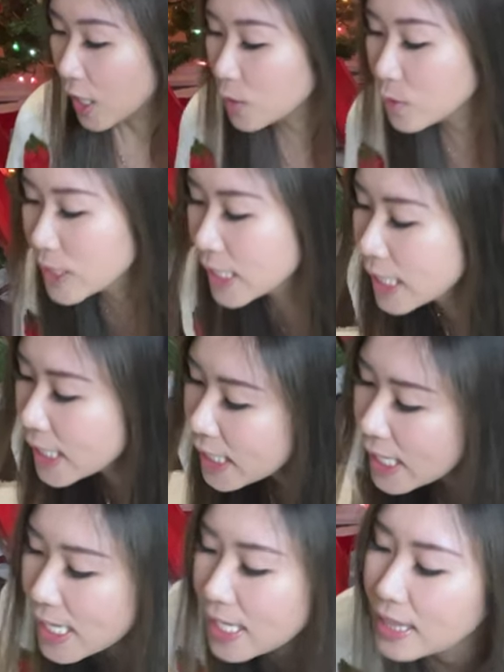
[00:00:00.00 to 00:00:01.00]

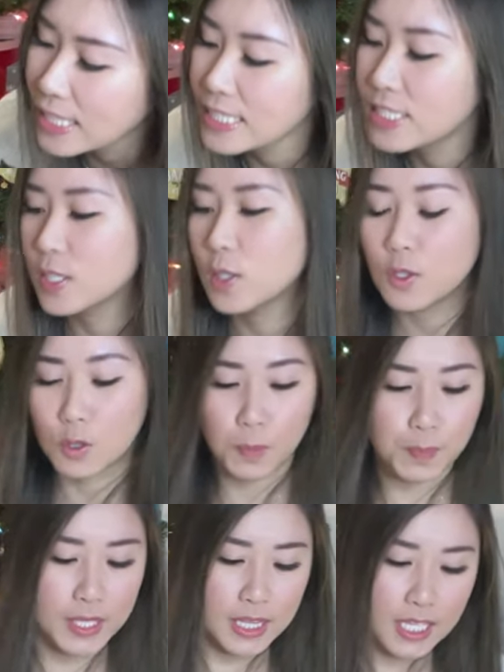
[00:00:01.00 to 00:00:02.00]
Okay, let's
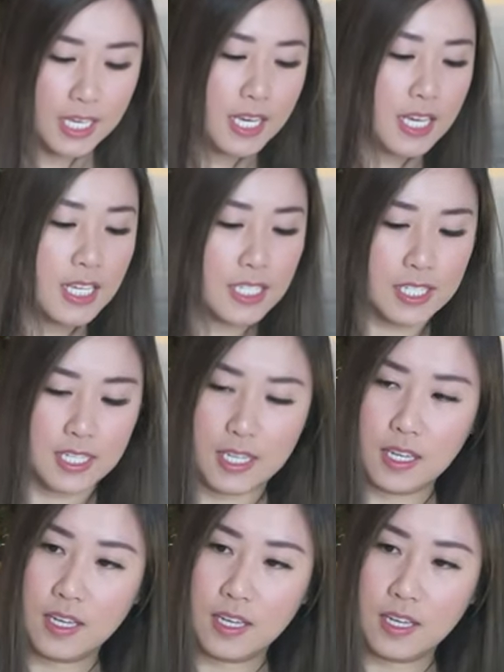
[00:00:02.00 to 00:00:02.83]
open this.